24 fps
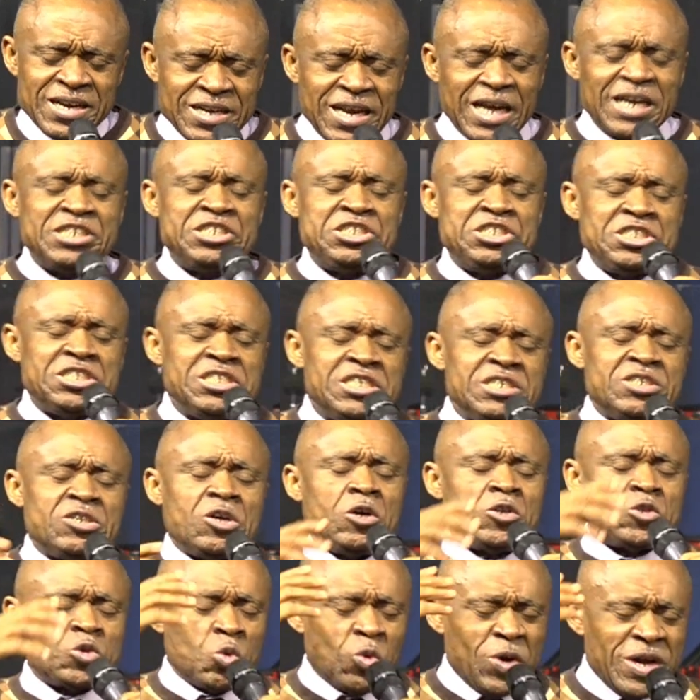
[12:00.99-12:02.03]
That
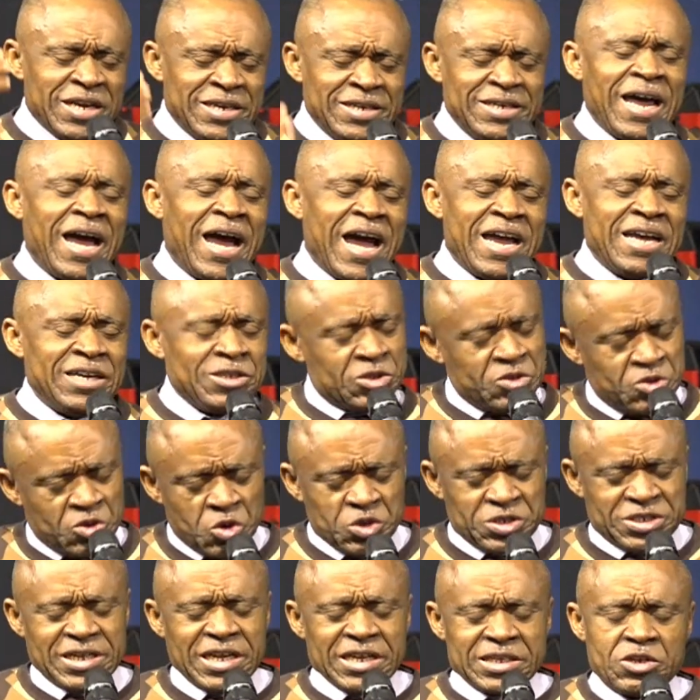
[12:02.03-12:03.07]
Jesus will die
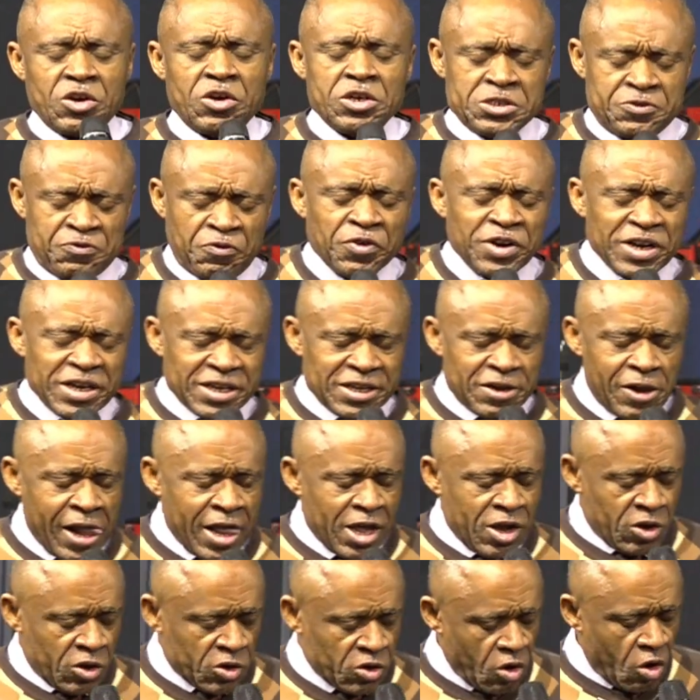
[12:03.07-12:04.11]
to set us free.
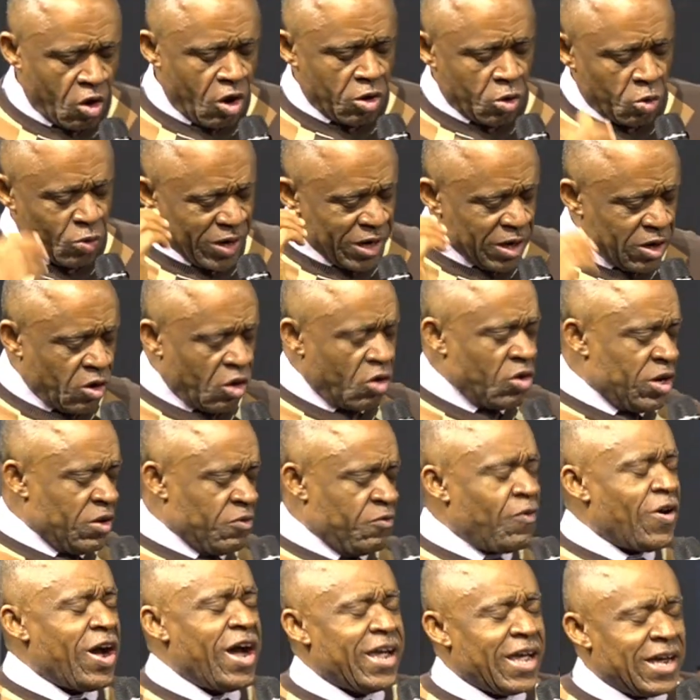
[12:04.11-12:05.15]
Lord, we
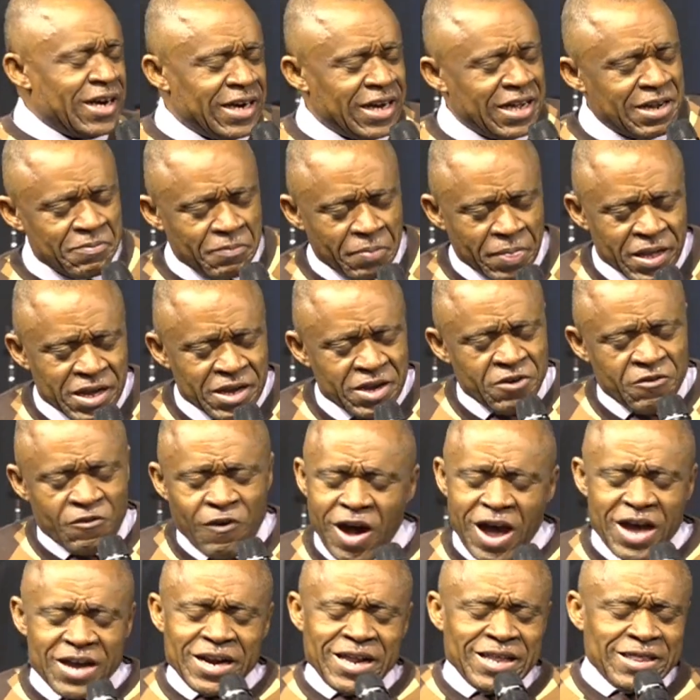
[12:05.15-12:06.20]
glorify your name.
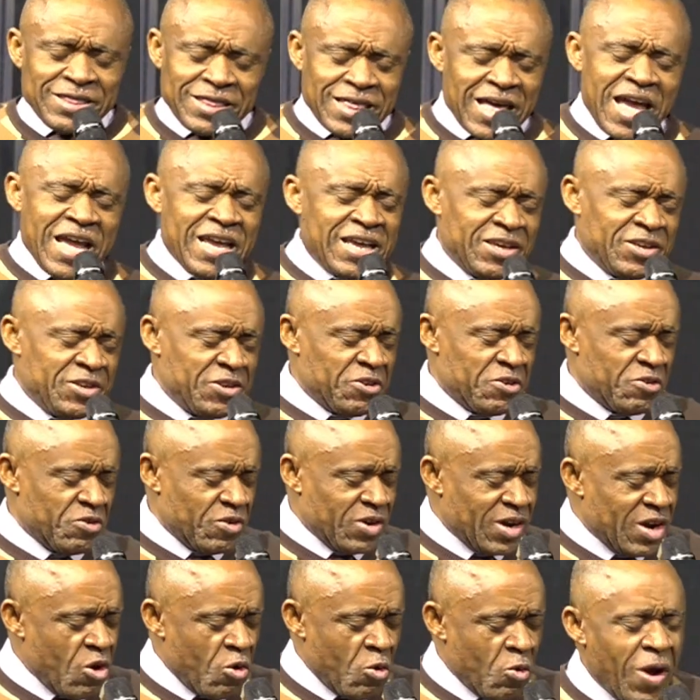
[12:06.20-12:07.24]
Father, thank you.
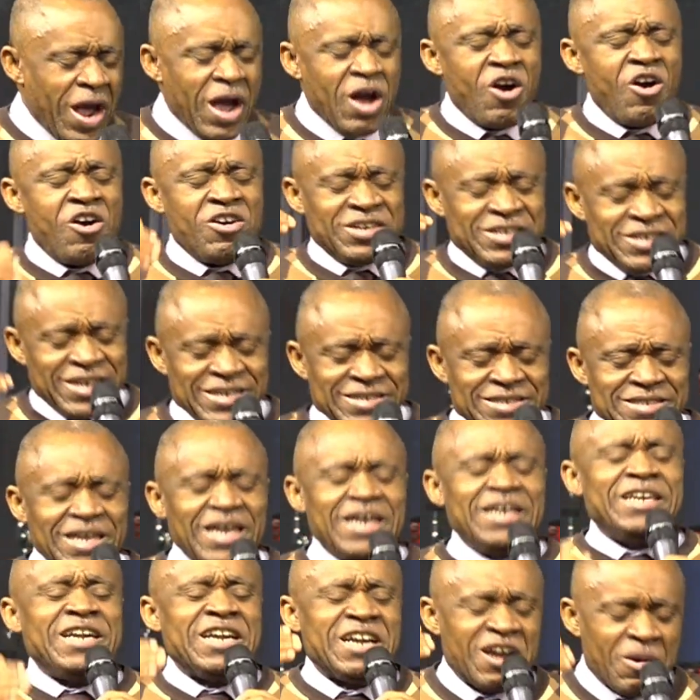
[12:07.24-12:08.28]
We are
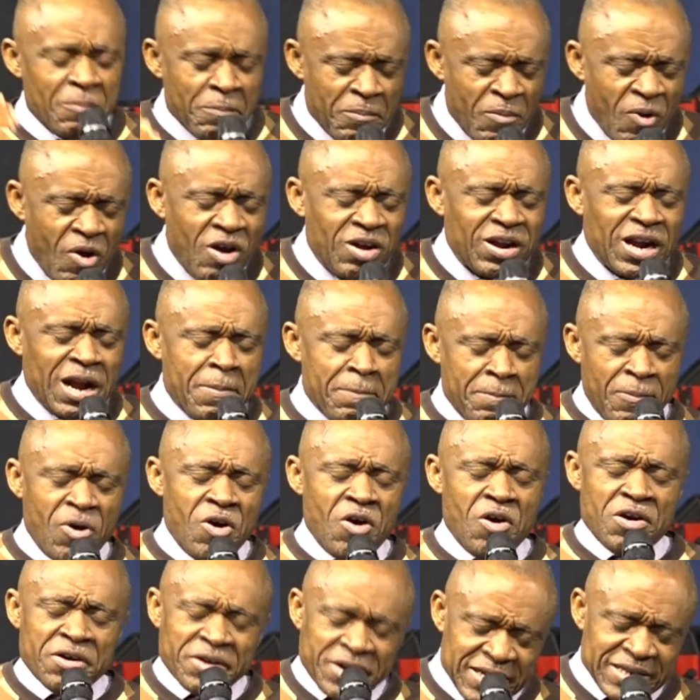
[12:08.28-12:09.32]
understanding more and
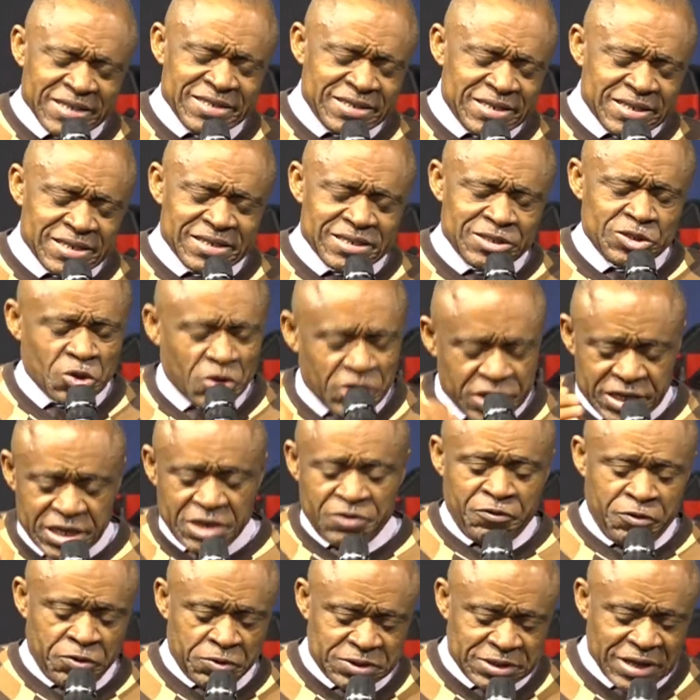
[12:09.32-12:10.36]
more reasons to
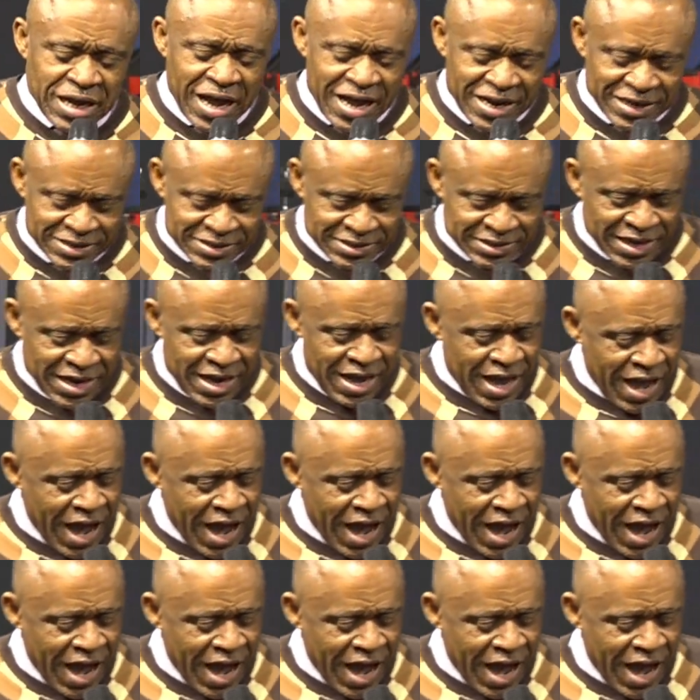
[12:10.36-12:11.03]
give you thanks.